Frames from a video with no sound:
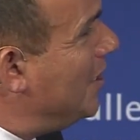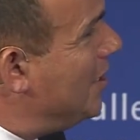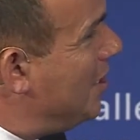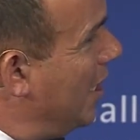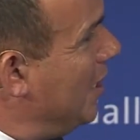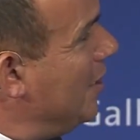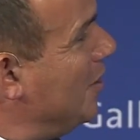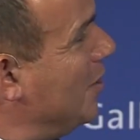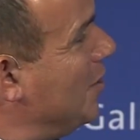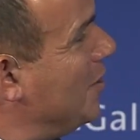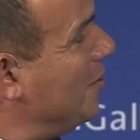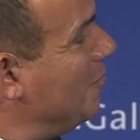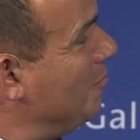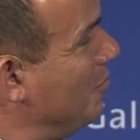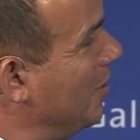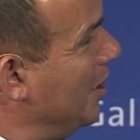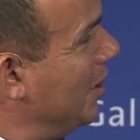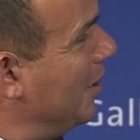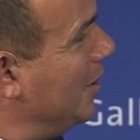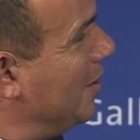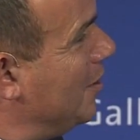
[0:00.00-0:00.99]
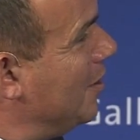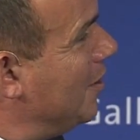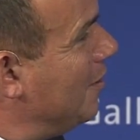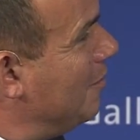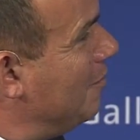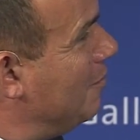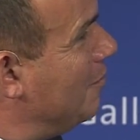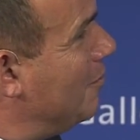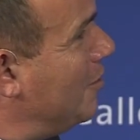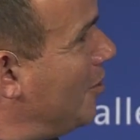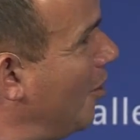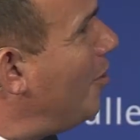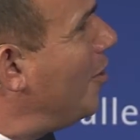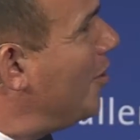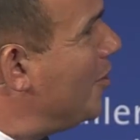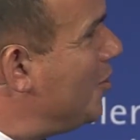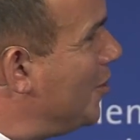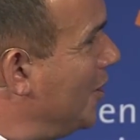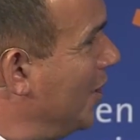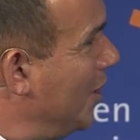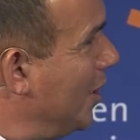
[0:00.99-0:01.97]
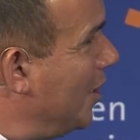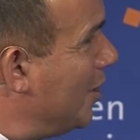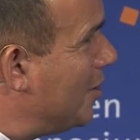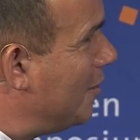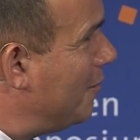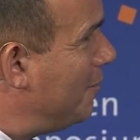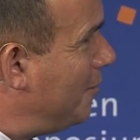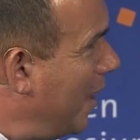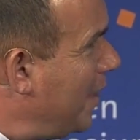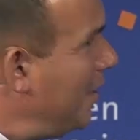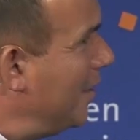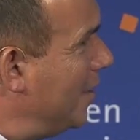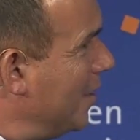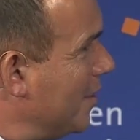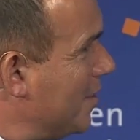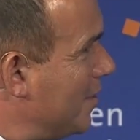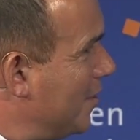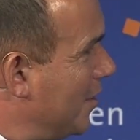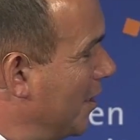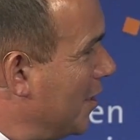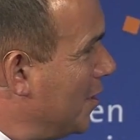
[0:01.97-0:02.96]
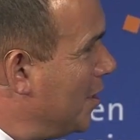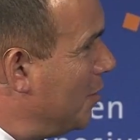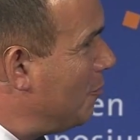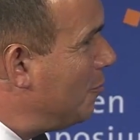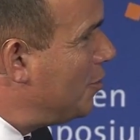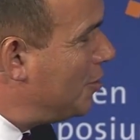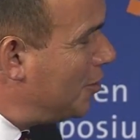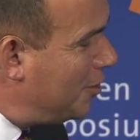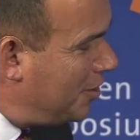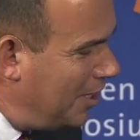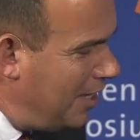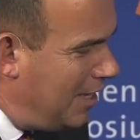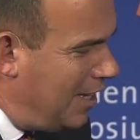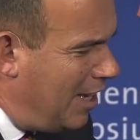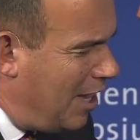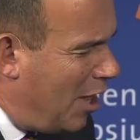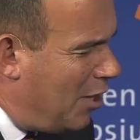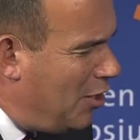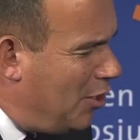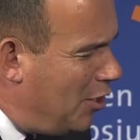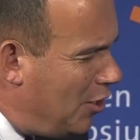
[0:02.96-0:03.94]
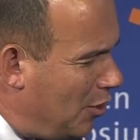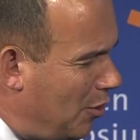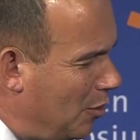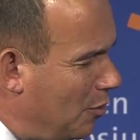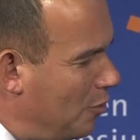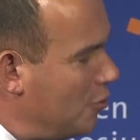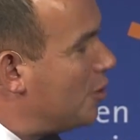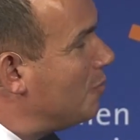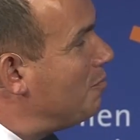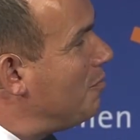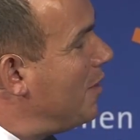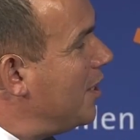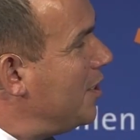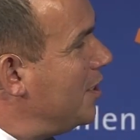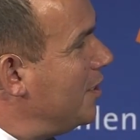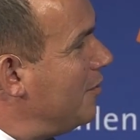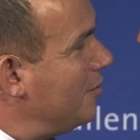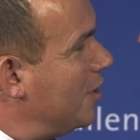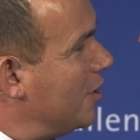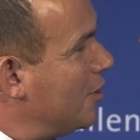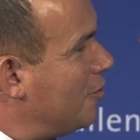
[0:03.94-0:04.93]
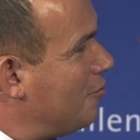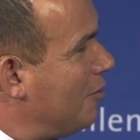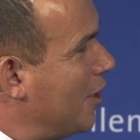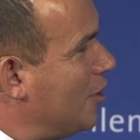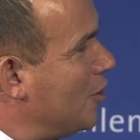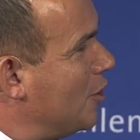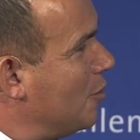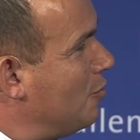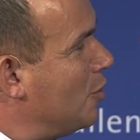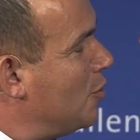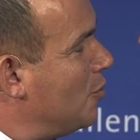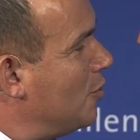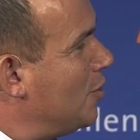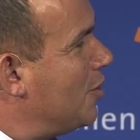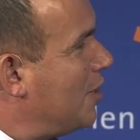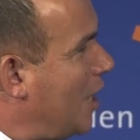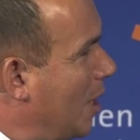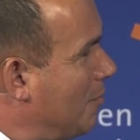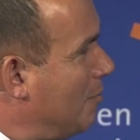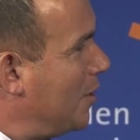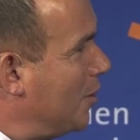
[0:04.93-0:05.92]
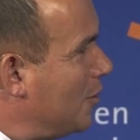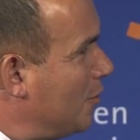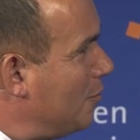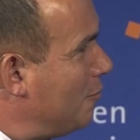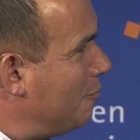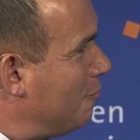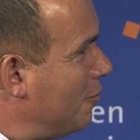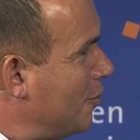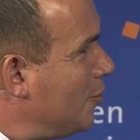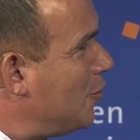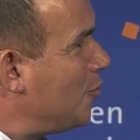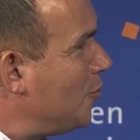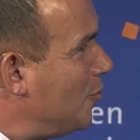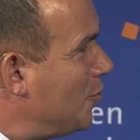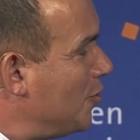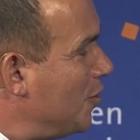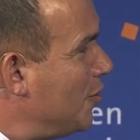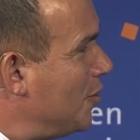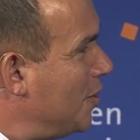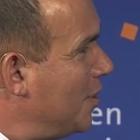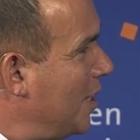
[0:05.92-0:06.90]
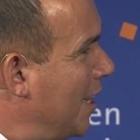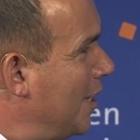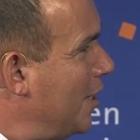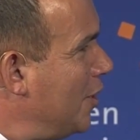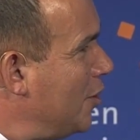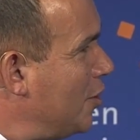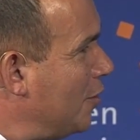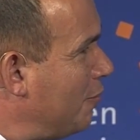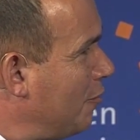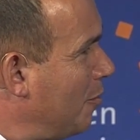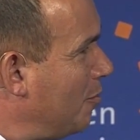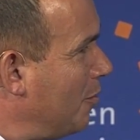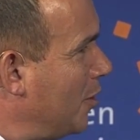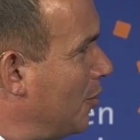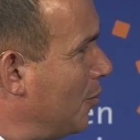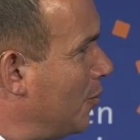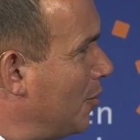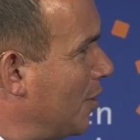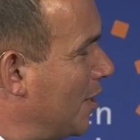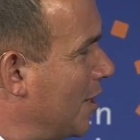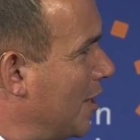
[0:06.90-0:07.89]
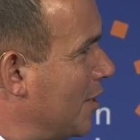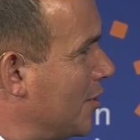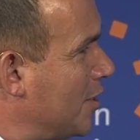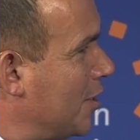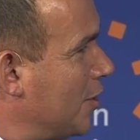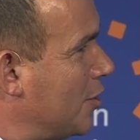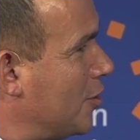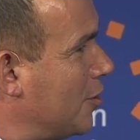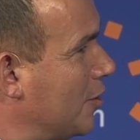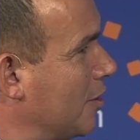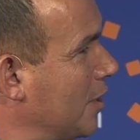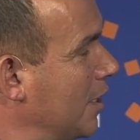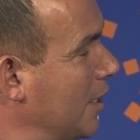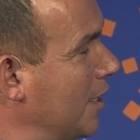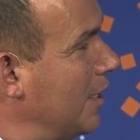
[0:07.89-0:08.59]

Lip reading: tens of millions of dollars a year to fund these things. Mm. It was just a huge and massive distraction, which was sapping resources and energy from the organization.